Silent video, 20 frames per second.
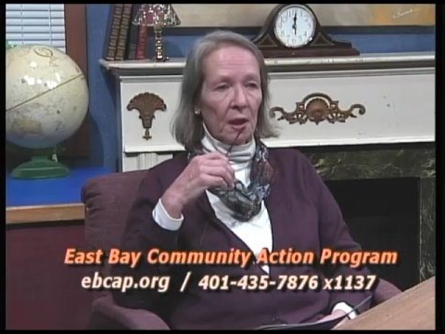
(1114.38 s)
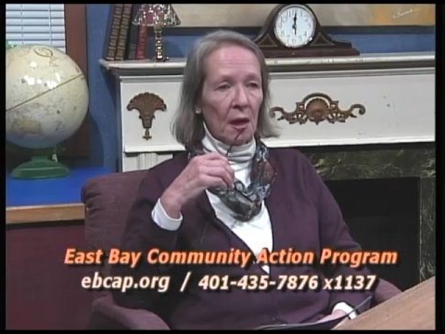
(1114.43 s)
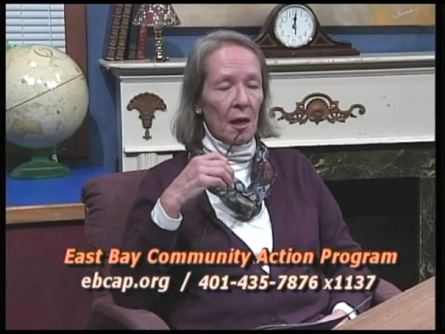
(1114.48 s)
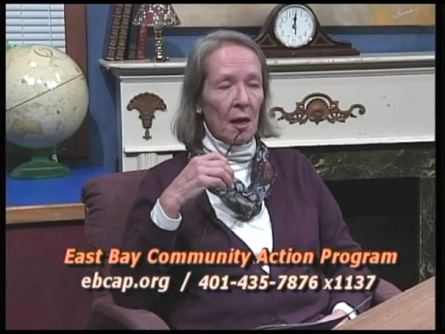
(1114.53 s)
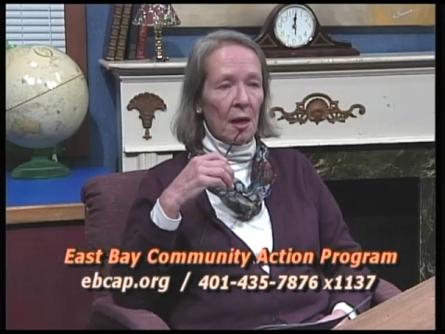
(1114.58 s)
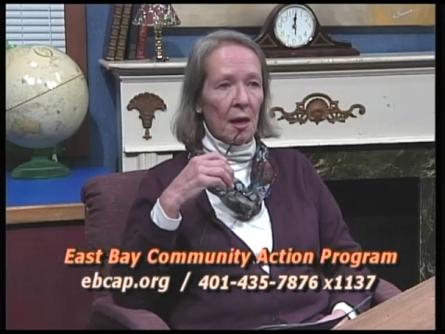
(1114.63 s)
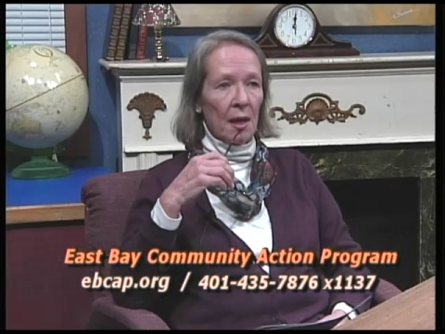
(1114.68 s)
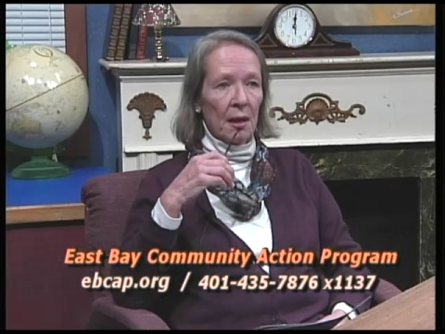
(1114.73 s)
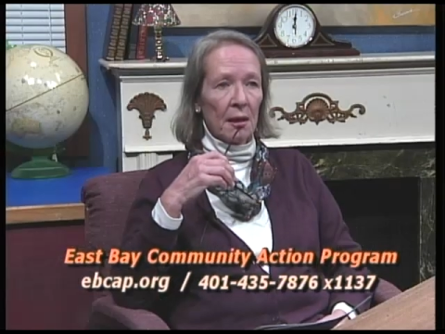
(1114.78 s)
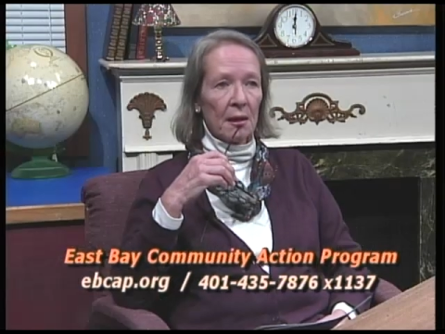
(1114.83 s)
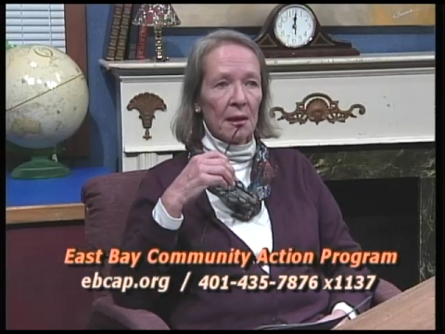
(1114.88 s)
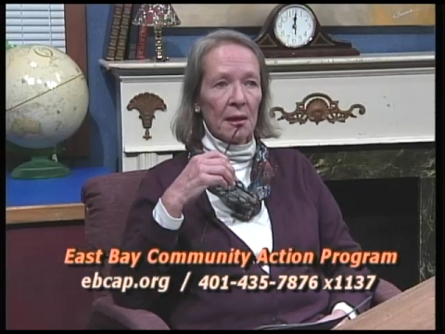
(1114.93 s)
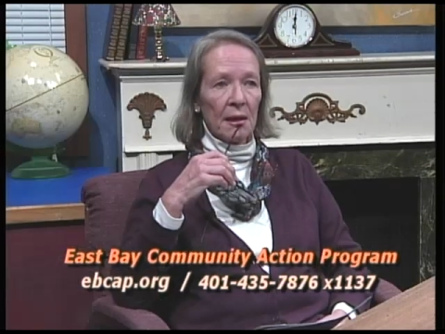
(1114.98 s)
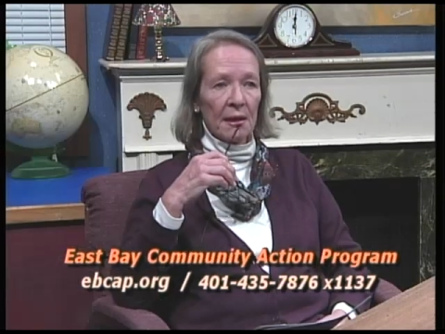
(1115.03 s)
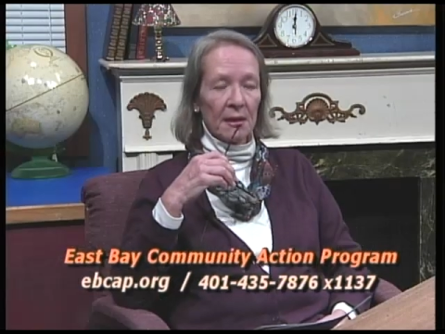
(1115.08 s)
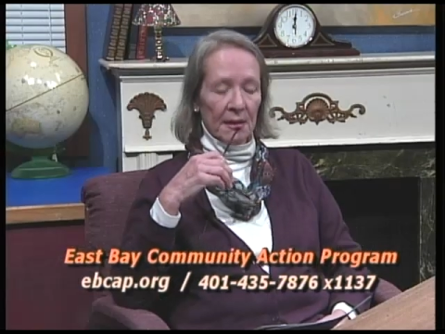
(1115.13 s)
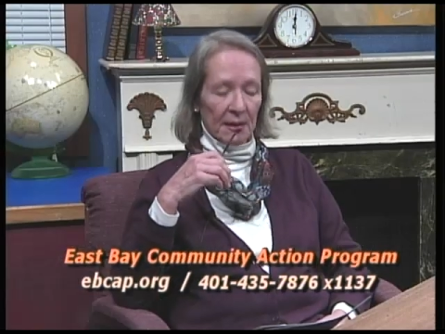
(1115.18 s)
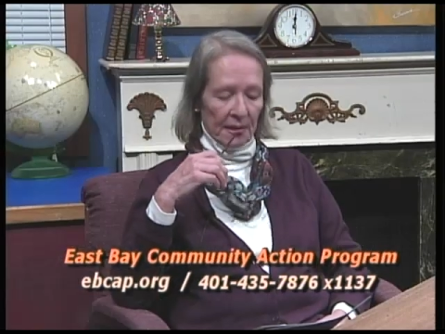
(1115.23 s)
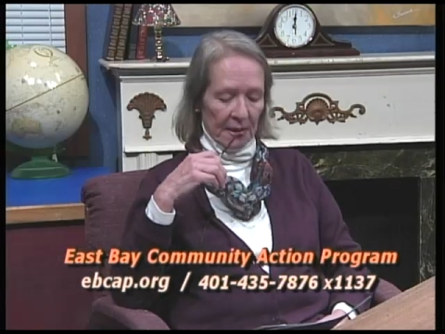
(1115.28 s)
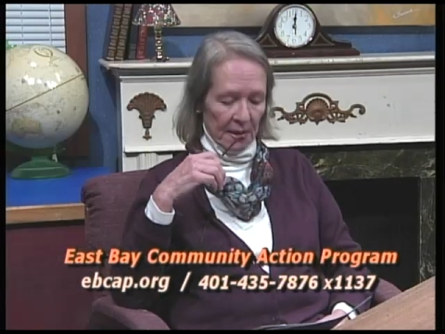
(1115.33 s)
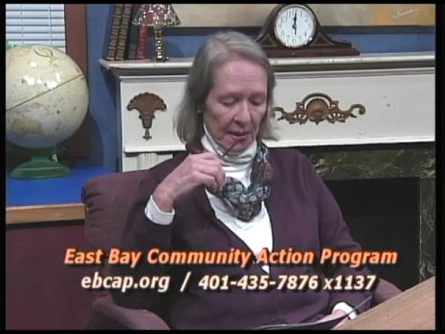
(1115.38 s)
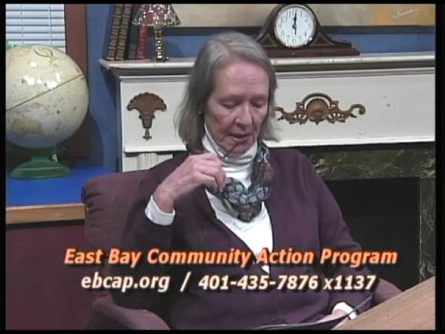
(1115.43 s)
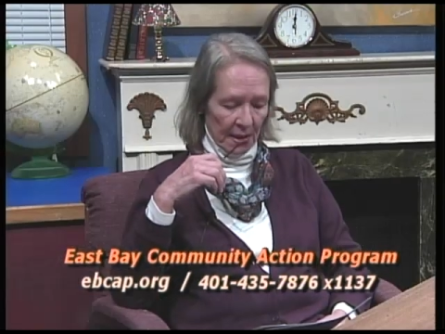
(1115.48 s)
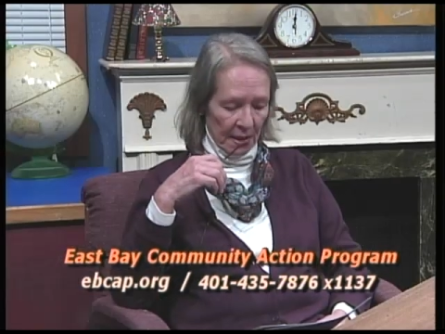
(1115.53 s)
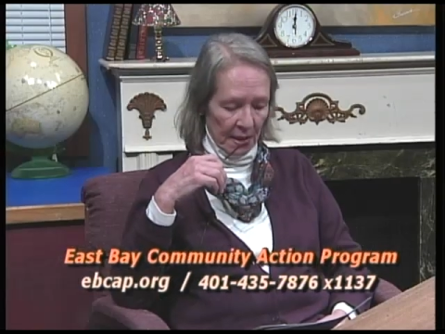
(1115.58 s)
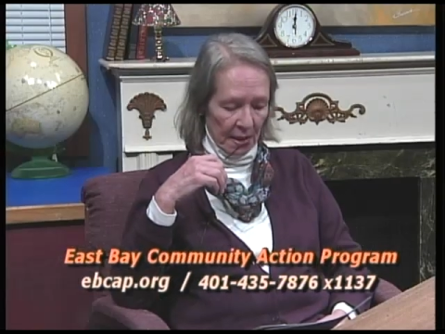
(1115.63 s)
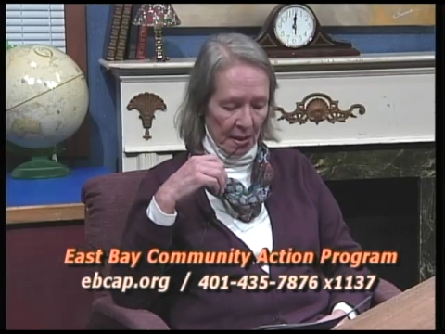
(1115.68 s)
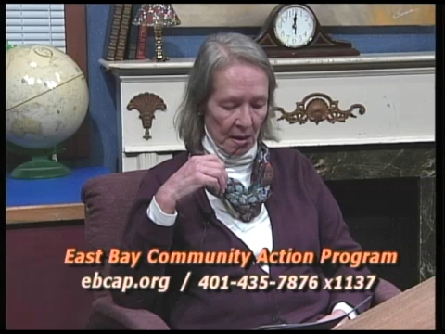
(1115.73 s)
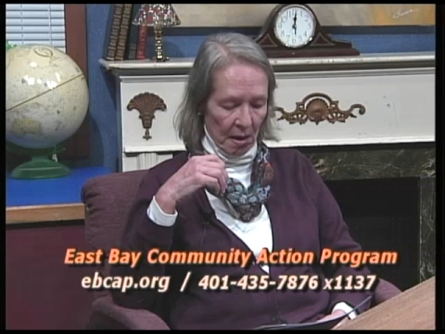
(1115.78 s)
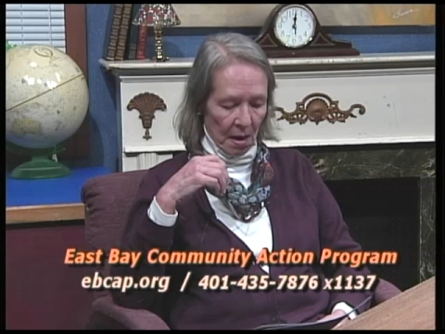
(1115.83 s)
and it's
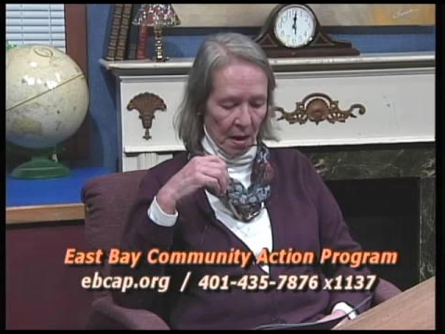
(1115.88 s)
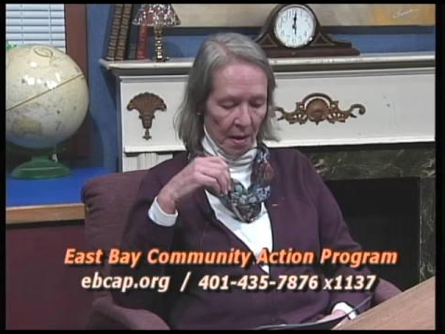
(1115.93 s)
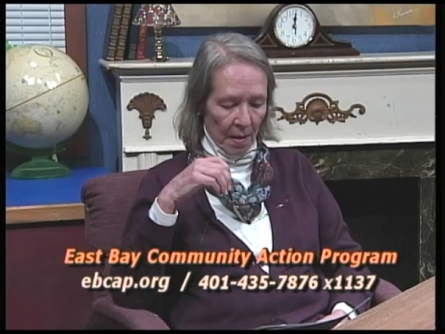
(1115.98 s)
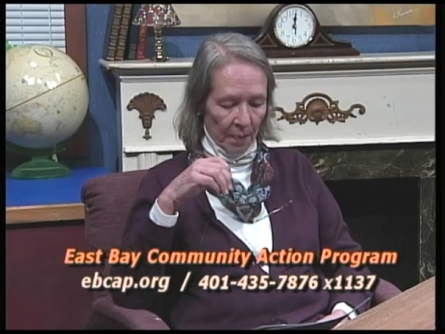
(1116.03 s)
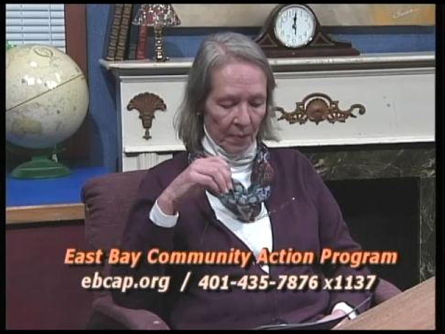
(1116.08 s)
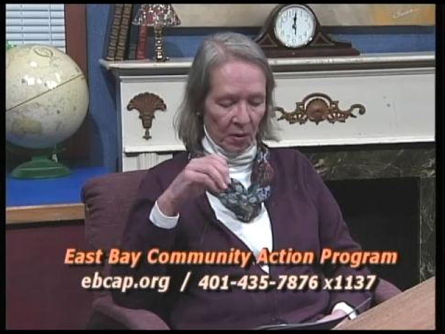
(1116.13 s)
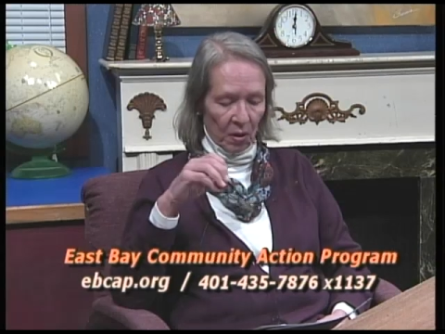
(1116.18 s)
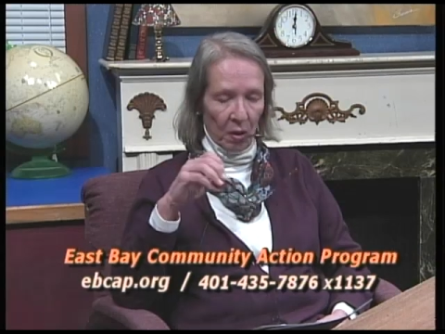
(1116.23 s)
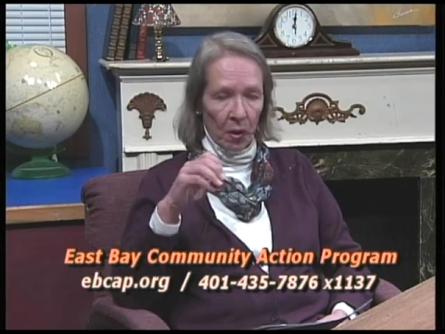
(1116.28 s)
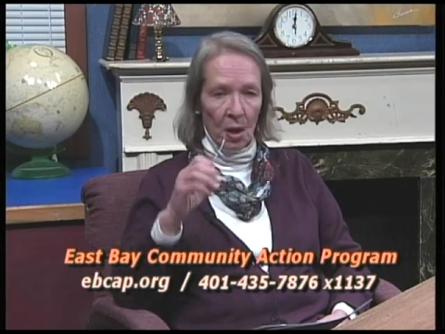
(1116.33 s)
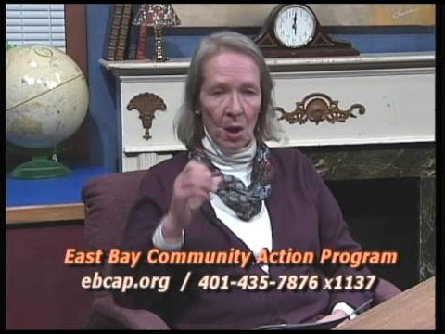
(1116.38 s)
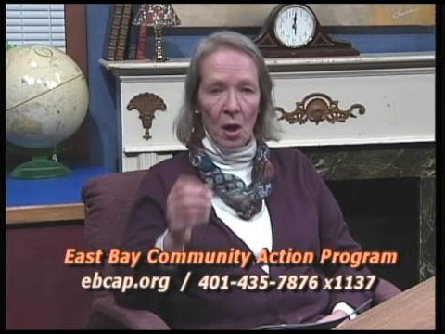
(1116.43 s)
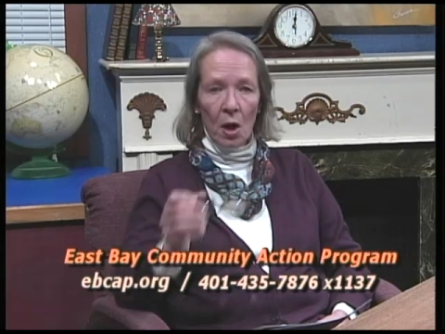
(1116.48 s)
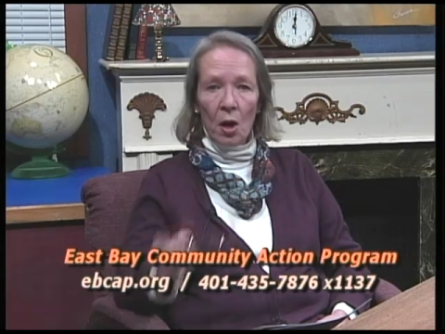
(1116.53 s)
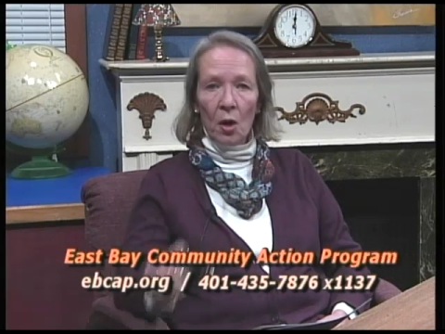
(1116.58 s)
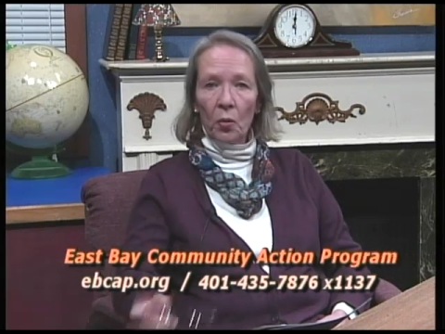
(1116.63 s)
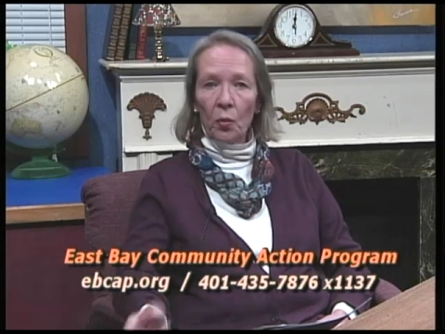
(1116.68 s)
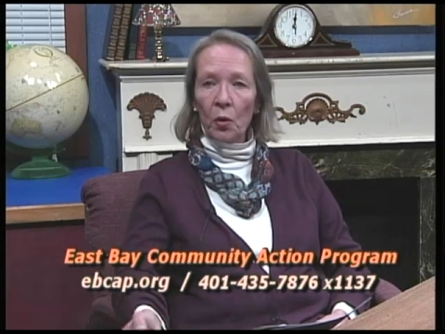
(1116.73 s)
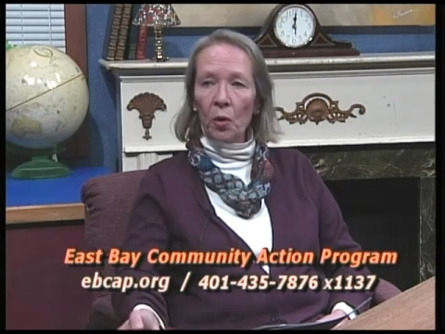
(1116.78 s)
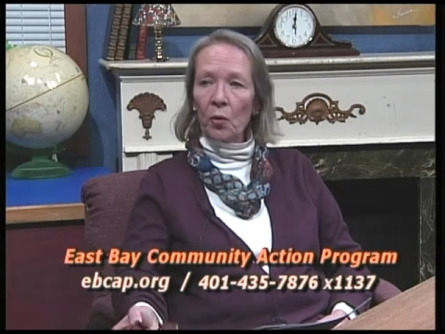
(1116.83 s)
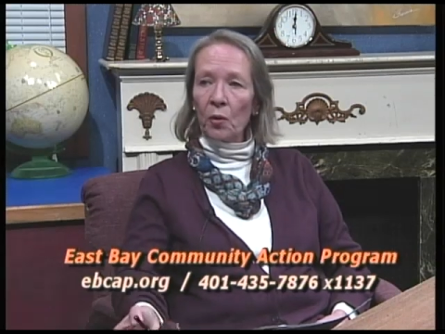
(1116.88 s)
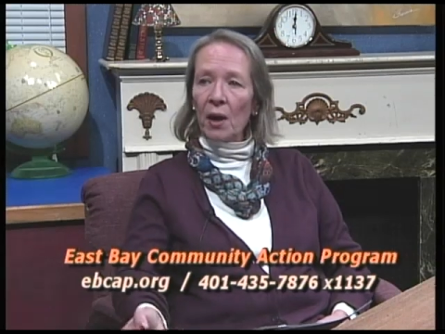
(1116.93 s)
the Rhode